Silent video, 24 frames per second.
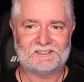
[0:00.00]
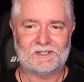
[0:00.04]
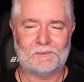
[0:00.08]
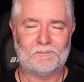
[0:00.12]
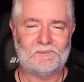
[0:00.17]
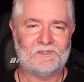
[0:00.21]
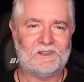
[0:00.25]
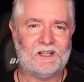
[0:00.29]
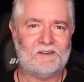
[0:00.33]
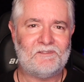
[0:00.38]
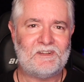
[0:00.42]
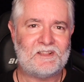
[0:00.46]
So
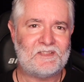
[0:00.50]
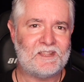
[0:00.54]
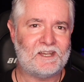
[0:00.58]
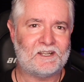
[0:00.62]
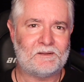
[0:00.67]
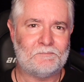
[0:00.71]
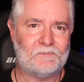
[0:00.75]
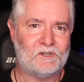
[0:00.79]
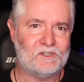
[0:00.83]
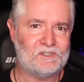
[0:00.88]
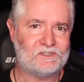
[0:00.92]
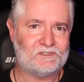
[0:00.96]
I'm loving
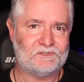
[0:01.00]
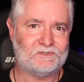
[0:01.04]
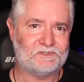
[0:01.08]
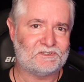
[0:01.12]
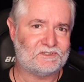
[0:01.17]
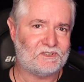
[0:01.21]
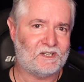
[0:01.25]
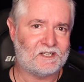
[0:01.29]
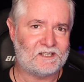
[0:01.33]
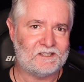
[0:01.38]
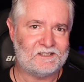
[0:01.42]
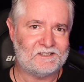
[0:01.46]
that
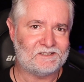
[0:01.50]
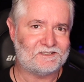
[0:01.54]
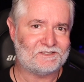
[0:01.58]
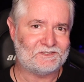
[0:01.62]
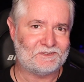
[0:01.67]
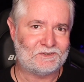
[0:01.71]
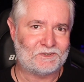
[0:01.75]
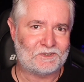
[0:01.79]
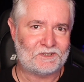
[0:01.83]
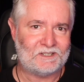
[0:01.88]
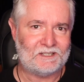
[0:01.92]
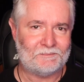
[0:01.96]
emotional side of the
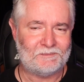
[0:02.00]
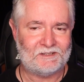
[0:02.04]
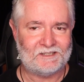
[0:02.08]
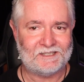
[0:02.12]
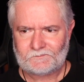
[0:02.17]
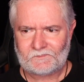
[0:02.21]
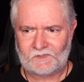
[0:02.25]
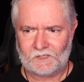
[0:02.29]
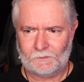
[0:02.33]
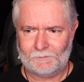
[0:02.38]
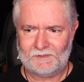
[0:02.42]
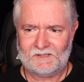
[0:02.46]
story.
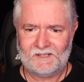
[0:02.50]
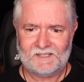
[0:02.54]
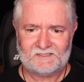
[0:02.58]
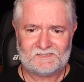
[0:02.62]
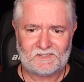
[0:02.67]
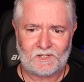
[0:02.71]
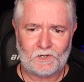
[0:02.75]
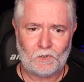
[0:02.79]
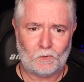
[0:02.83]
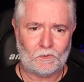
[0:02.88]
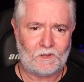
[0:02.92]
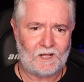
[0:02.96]
I mean,
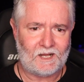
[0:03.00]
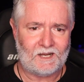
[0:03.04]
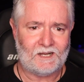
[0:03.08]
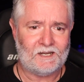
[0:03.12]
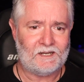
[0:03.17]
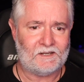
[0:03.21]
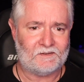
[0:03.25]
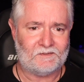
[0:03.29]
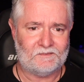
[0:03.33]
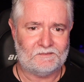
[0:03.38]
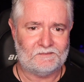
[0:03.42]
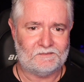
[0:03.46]
that's the whole
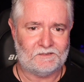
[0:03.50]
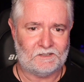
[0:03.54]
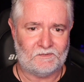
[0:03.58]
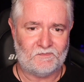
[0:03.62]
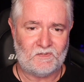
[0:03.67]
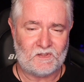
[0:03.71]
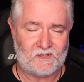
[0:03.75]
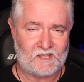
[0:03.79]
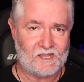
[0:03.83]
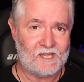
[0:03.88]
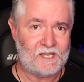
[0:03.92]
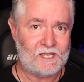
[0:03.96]
heart
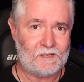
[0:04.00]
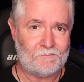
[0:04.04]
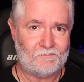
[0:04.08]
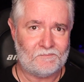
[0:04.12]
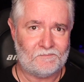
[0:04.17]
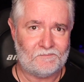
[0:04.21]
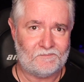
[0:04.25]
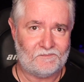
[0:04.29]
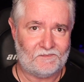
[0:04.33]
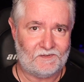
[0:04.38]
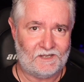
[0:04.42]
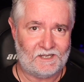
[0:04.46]
of the
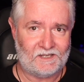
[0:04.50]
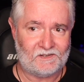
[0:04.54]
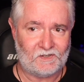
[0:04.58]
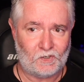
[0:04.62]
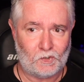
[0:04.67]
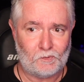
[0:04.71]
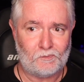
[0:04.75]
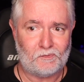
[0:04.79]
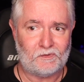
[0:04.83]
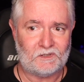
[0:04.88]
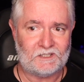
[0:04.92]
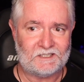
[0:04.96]
game
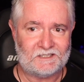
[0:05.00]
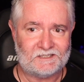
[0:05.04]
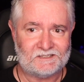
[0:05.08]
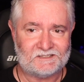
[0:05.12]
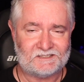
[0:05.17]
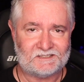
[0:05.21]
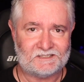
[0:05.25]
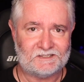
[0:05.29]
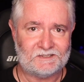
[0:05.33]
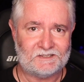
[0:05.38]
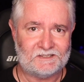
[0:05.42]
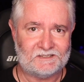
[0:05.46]
and hopefully
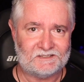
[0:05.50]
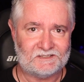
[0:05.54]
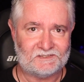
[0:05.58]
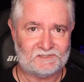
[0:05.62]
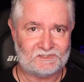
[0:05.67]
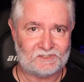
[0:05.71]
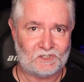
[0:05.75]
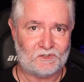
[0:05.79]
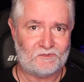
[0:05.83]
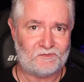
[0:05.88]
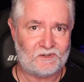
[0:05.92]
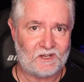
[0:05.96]
the series,
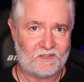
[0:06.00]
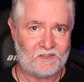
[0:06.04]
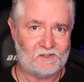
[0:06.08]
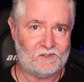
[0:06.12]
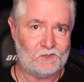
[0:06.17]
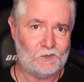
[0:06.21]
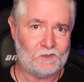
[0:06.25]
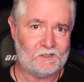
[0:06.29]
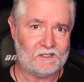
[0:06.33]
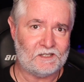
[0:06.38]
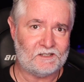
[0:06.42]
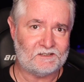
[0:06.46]
and so far
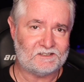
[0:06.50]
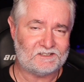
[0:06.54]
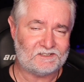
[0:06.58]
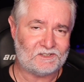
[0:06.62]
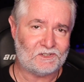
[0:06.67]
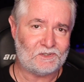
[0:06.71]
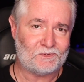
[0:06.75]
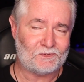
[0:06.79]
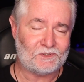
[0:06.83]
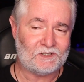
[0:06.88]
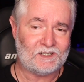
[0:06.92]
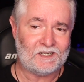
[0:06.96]
they're doing that
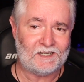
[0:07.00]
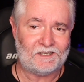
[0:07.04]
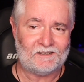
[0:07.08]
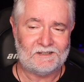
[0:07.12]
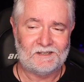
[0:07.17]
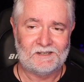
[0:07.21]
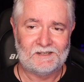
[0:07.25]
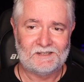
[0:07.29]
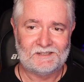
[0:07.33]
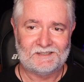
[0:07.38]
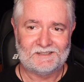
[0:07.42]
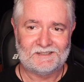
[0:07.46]
so right.